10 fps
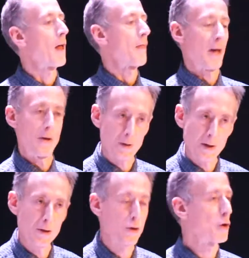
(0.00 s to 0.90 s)
They're not
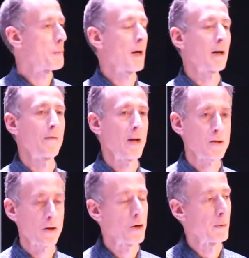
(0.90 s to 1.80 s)
in the European
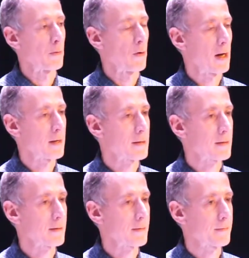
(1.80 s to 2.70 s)
Convention on Human Rights.